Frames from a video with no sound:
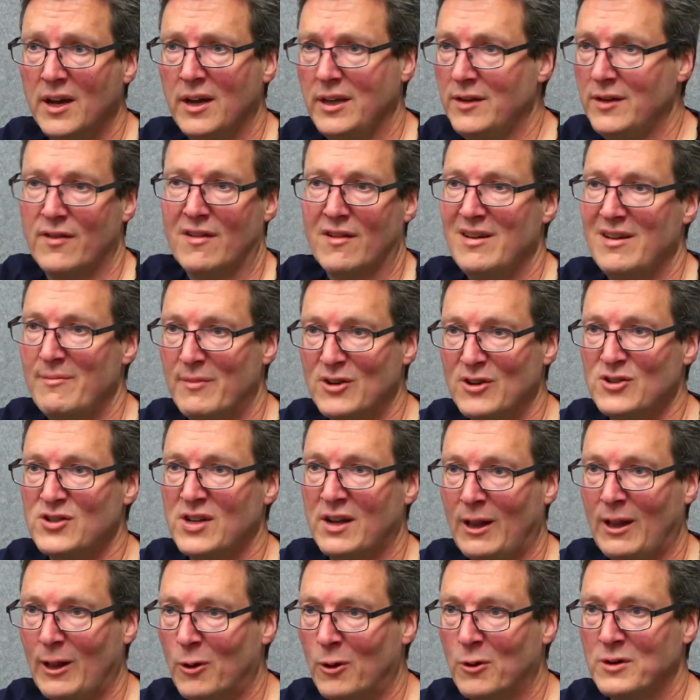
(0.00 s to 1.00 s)
you're very much
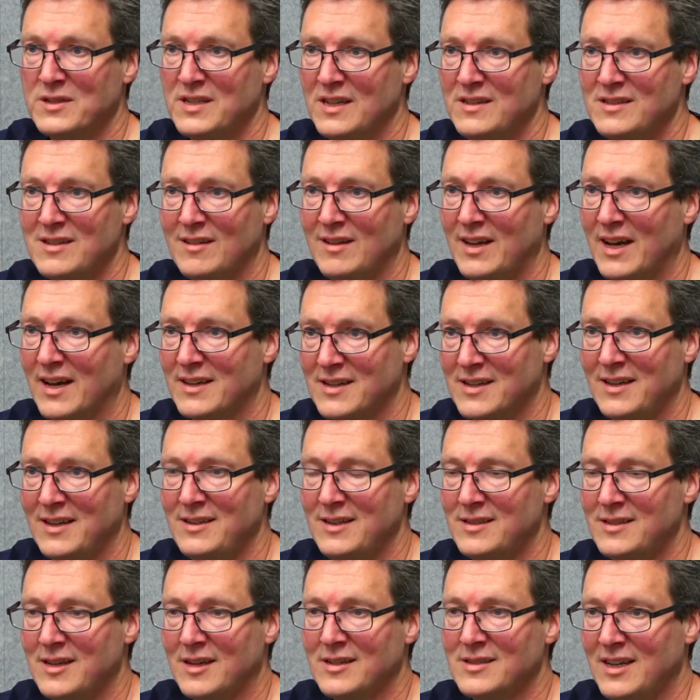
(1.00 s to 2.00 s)
sort of locked into the
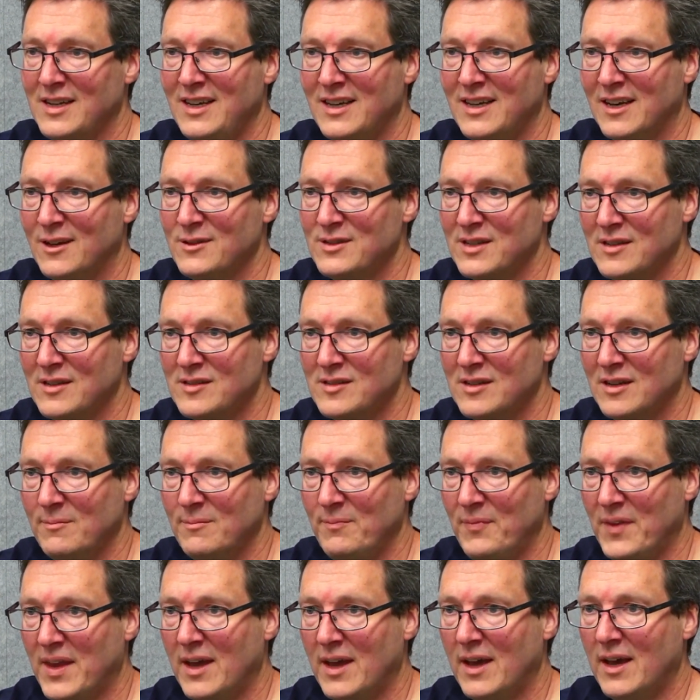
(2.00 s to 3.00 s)
x86
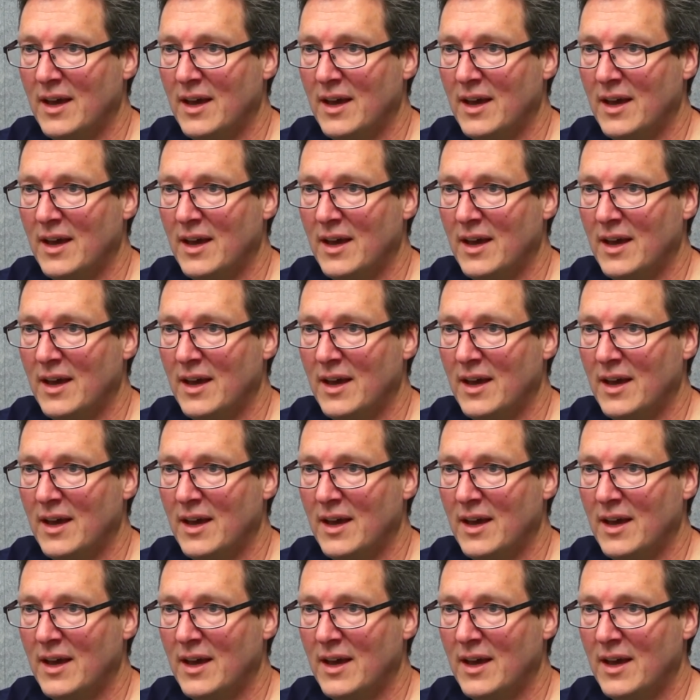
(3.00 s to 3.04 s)
ecosystem.